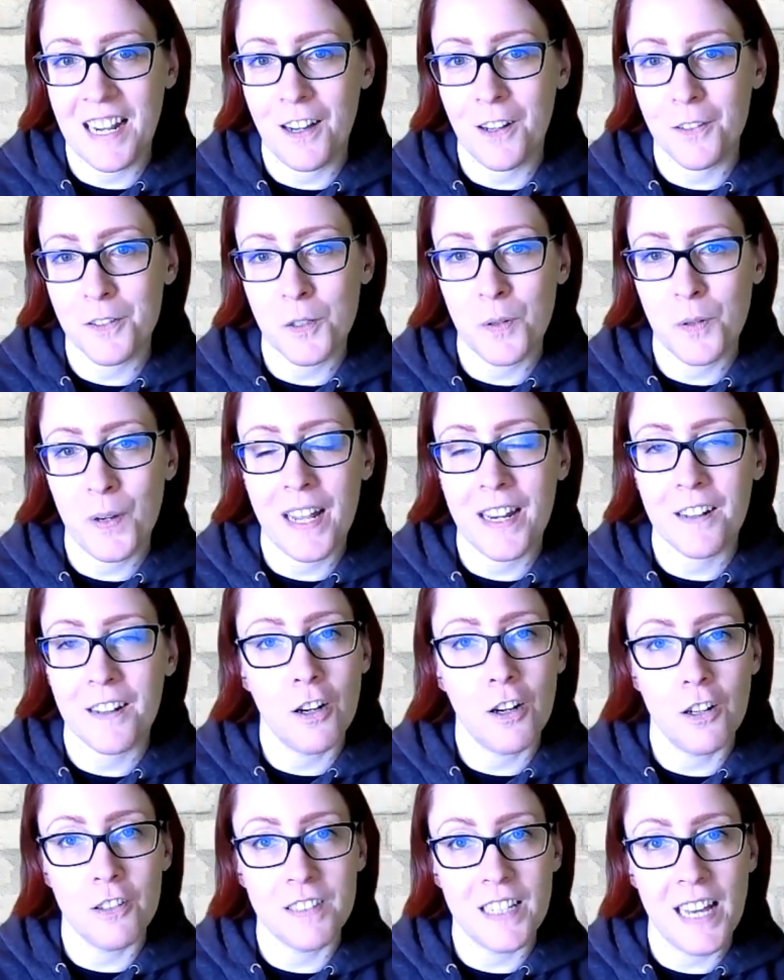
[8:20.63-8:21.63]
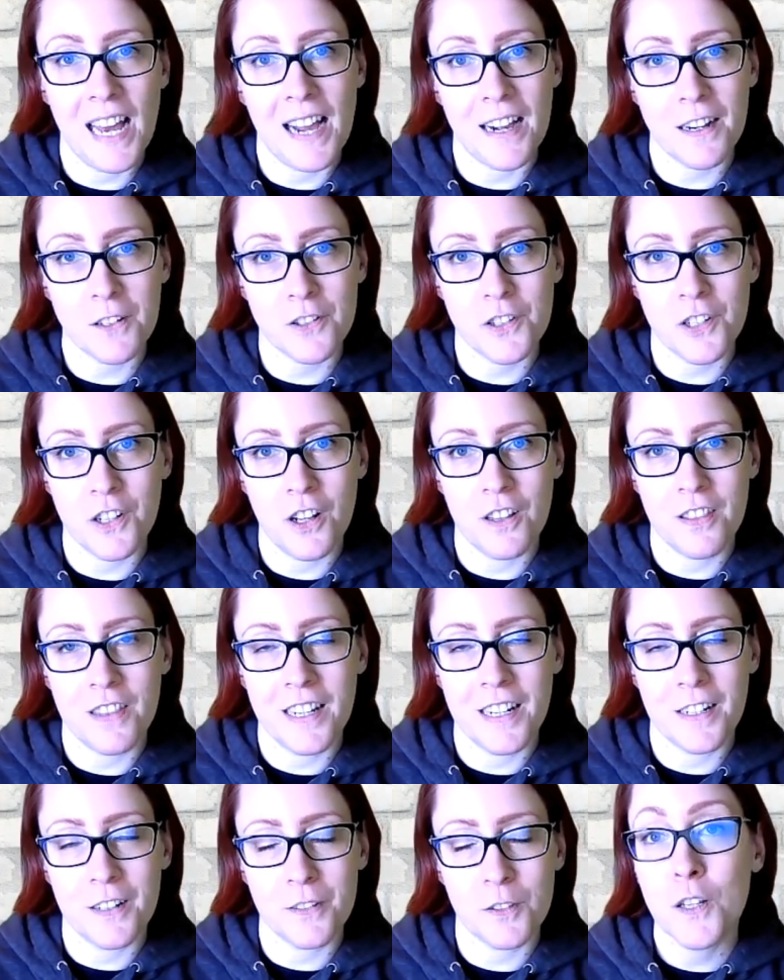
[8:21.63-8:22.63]
I also had a call to action on
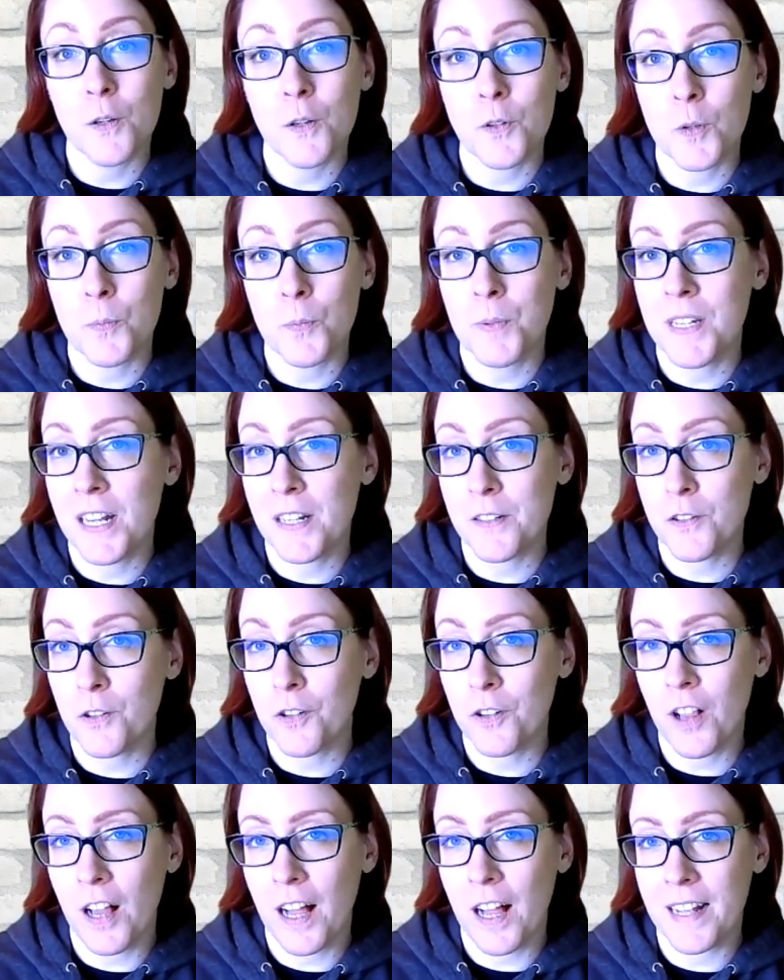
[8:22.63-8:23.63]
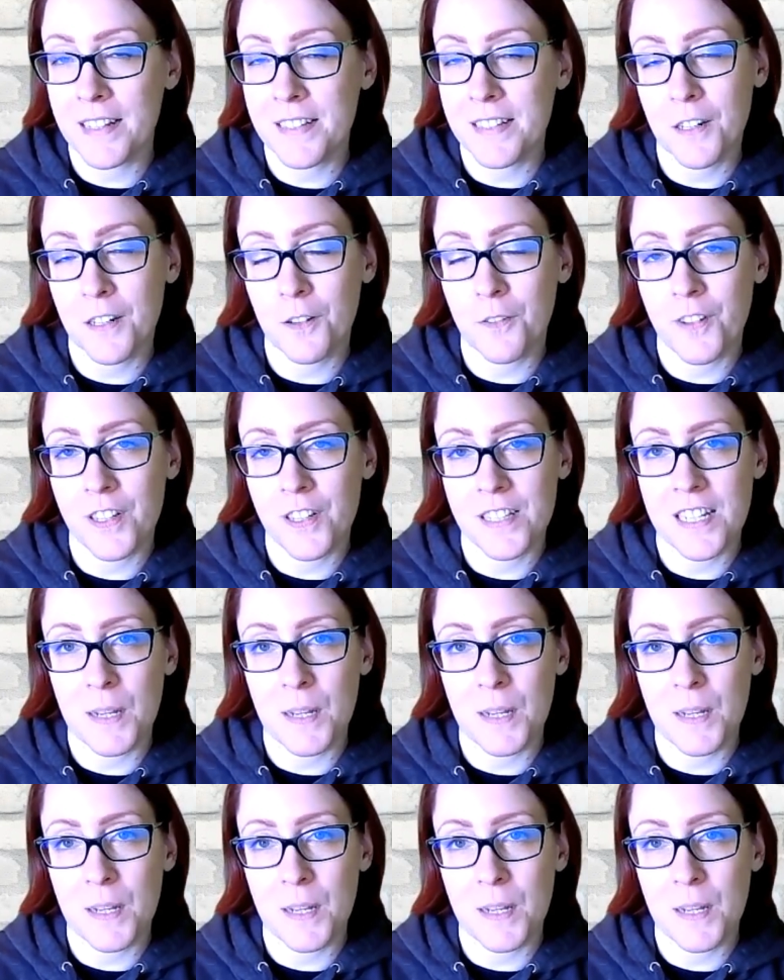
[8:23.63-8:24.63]
there. So new potential clients that are
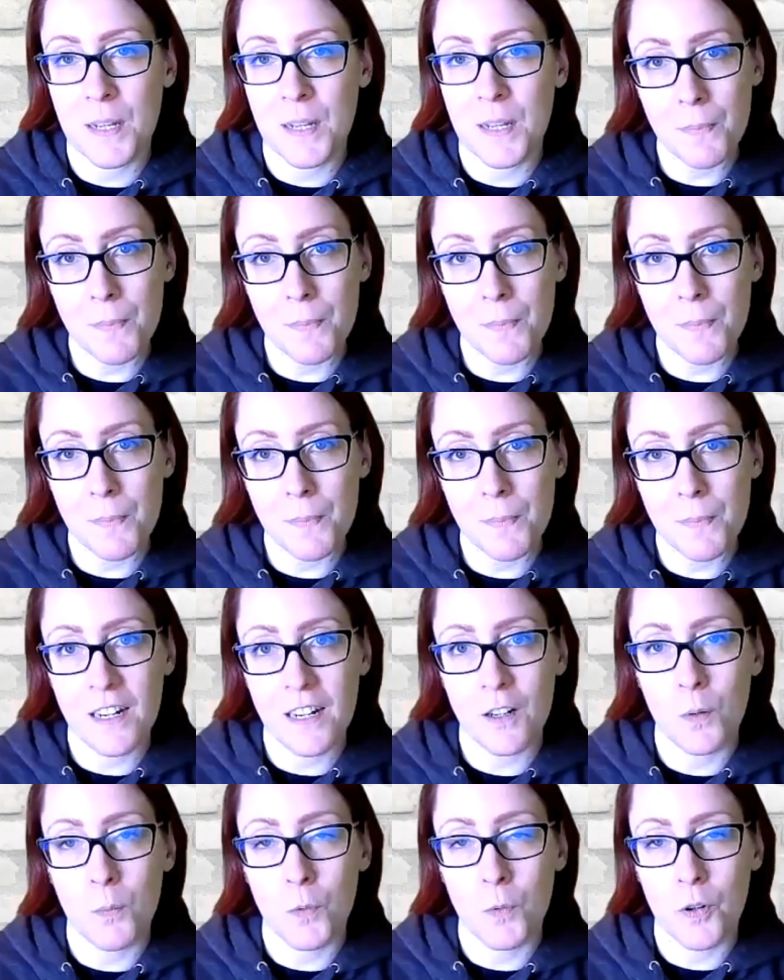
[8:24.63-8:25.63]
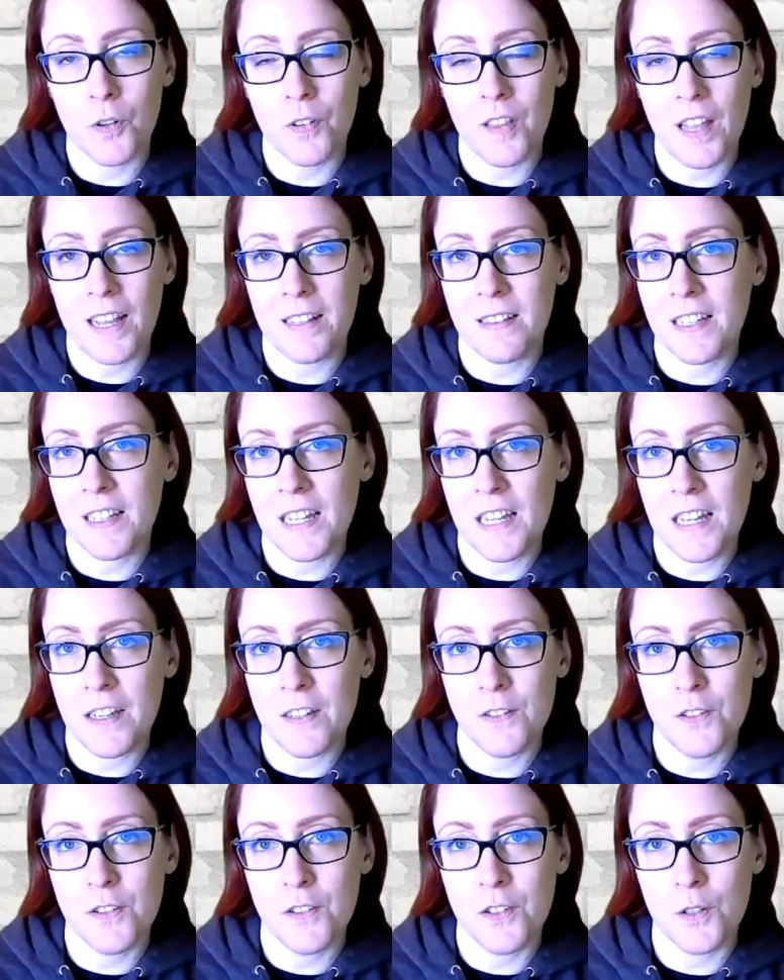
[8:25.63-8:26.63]
visiting my website are more
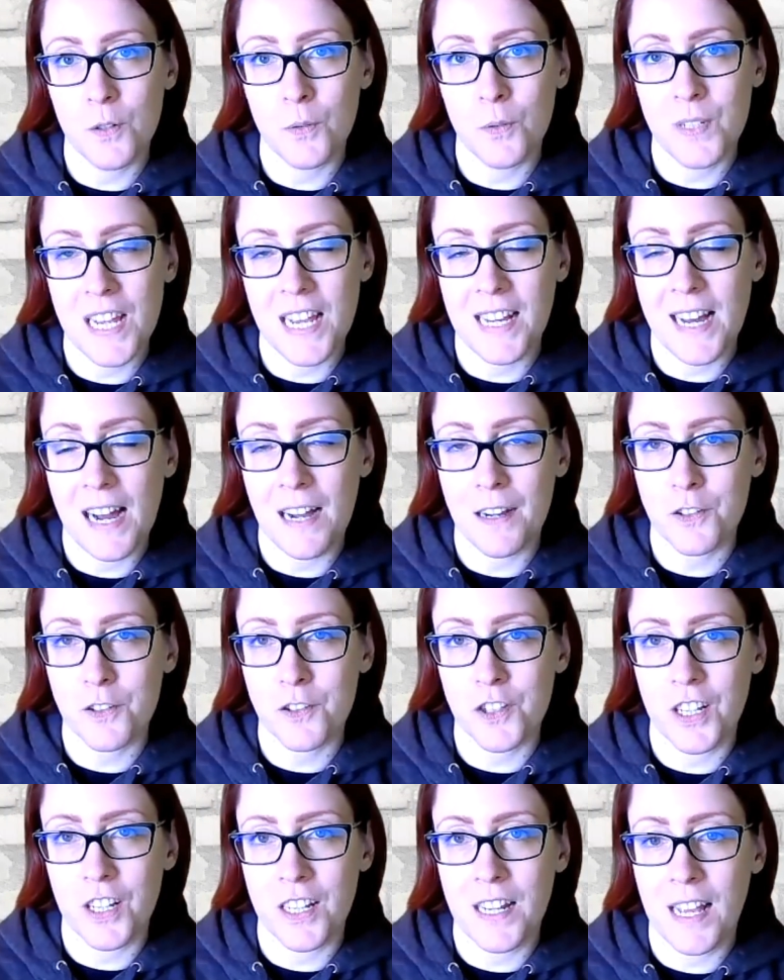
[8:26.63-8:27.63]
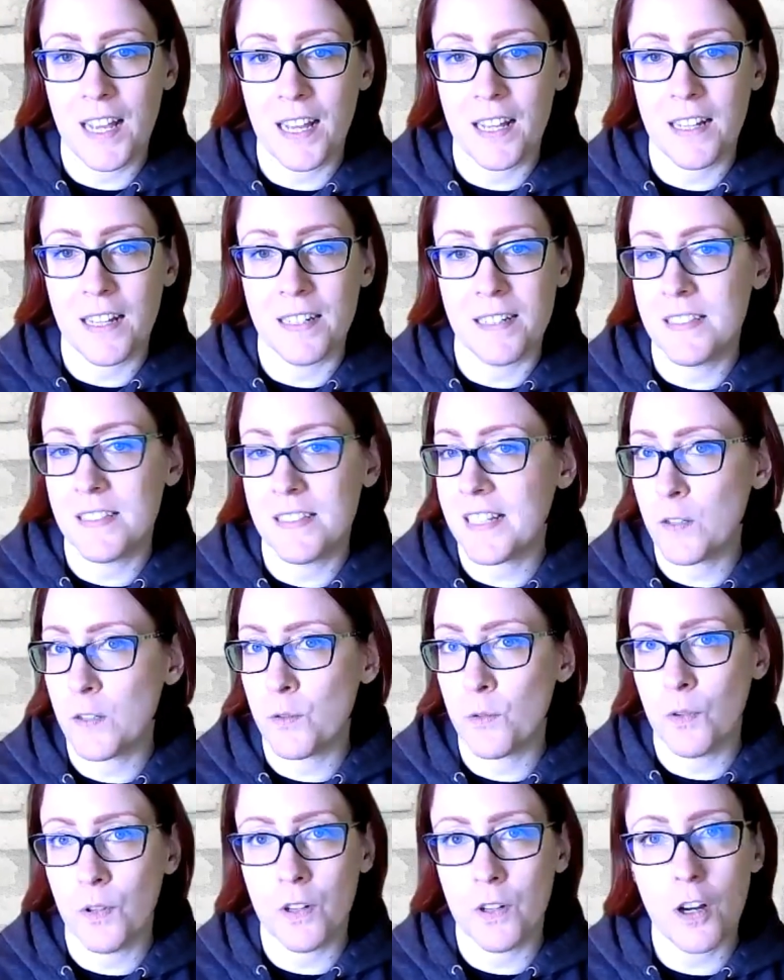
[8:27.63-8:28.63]
likely to take action and
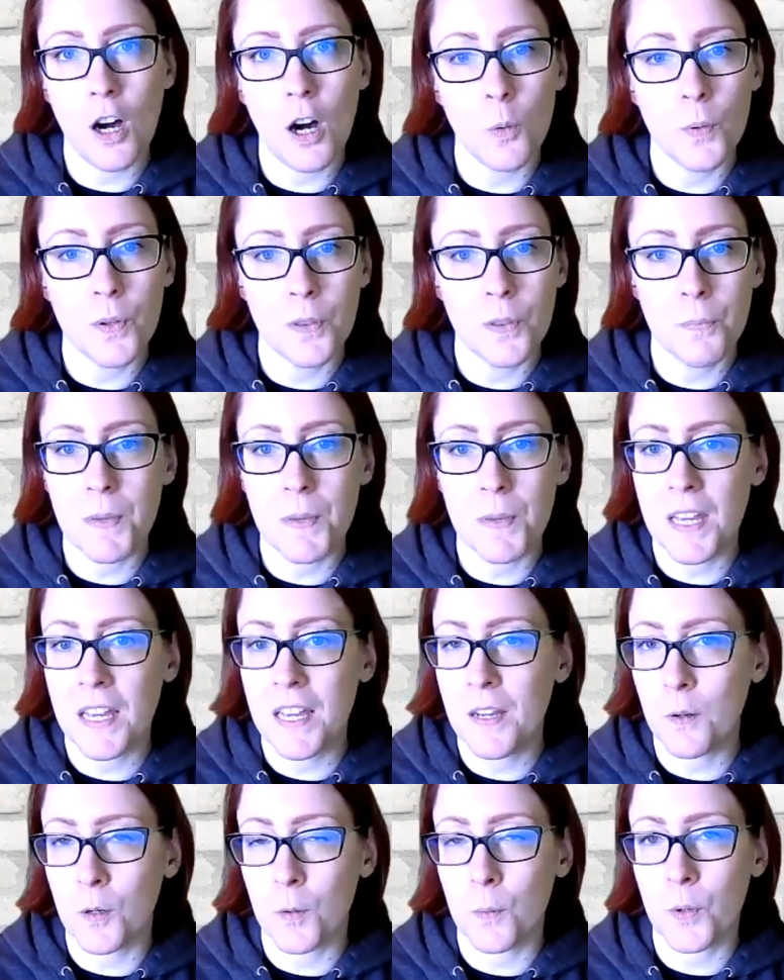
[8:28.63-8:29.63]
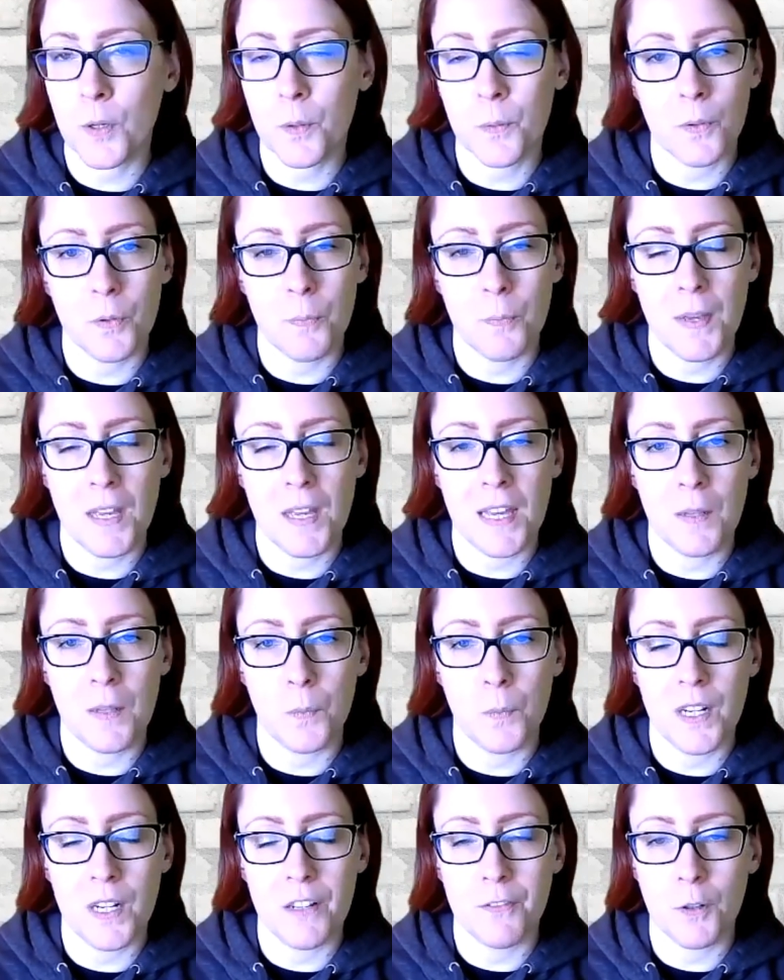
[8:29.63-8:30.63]
schedule a call with me or work with me
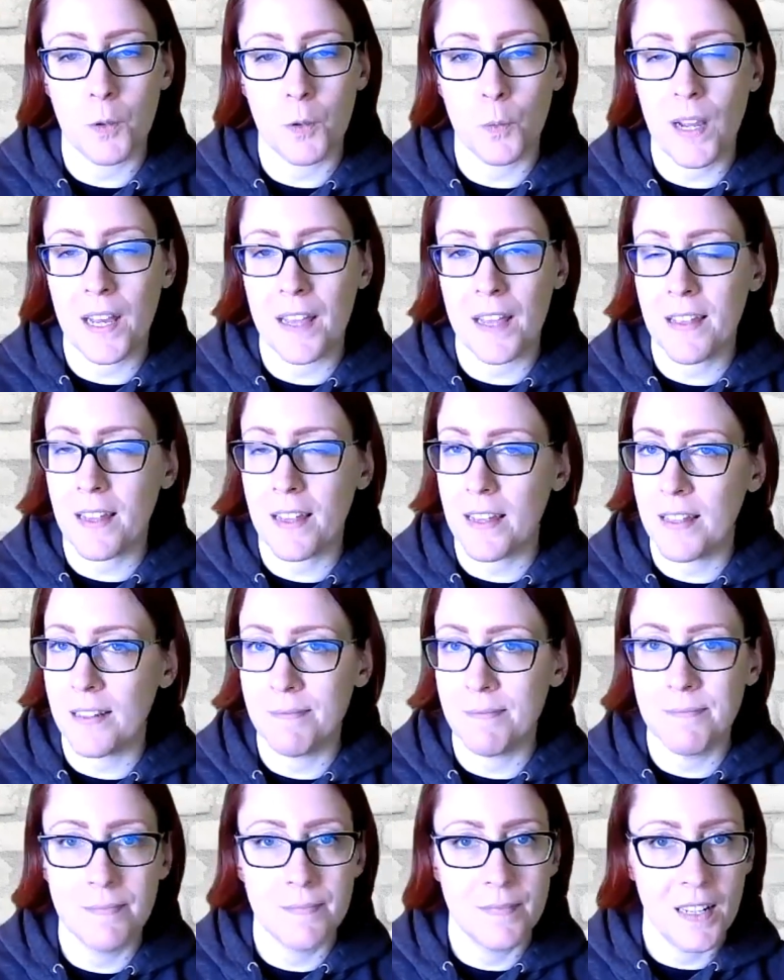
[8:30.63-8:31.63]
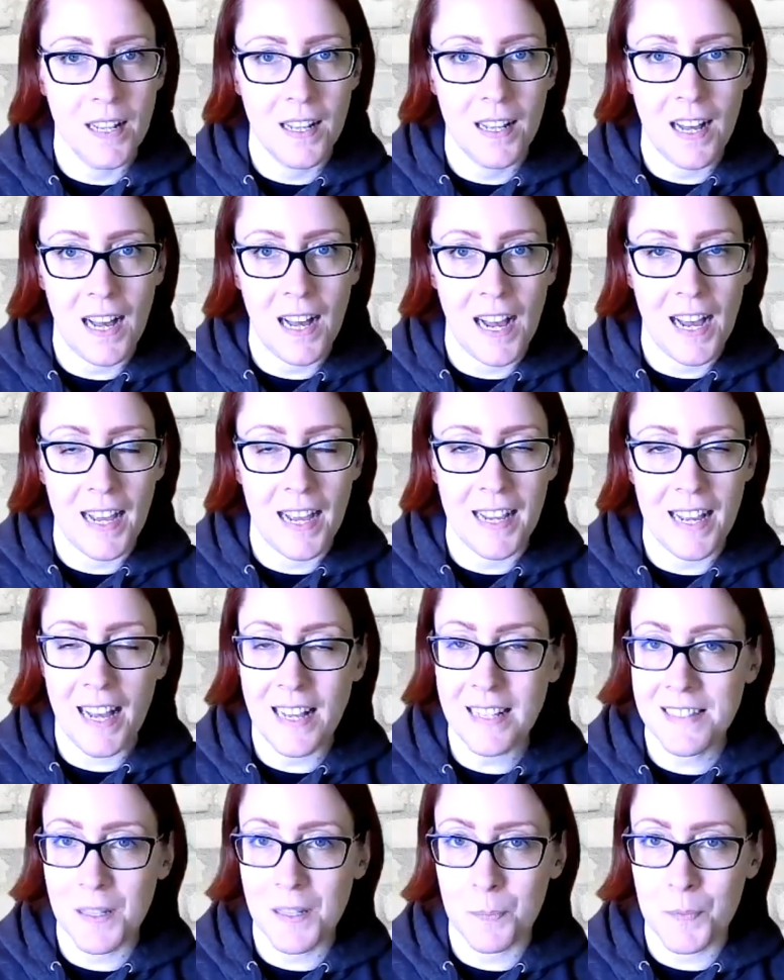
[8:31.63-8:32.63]
in whatever way that I
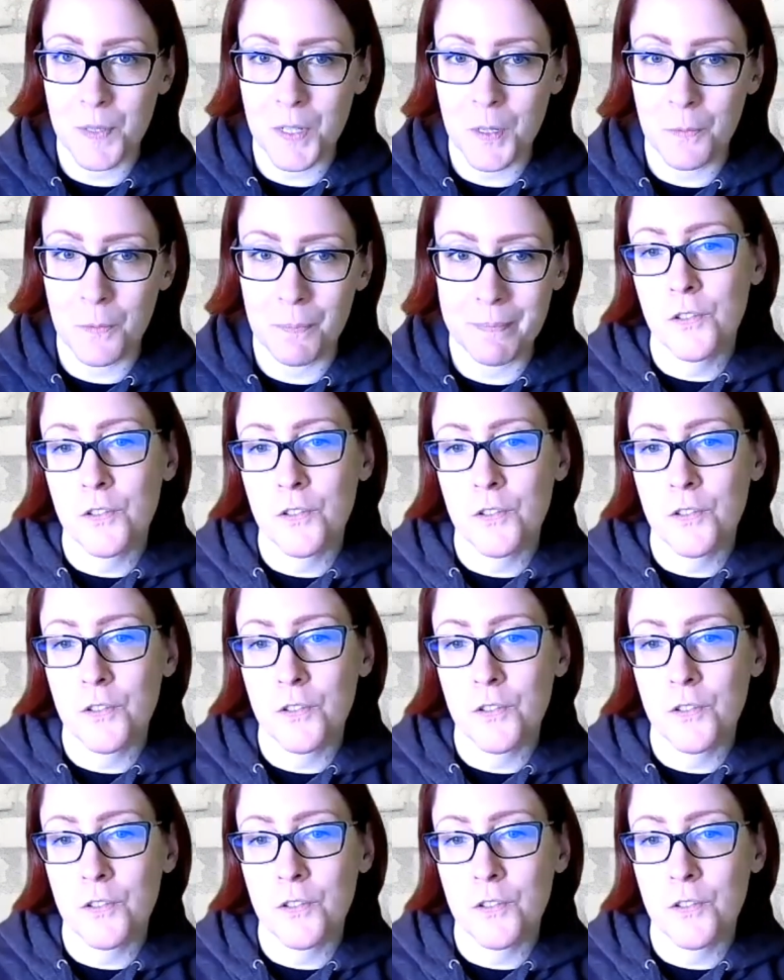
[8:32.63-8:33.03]
asked them to.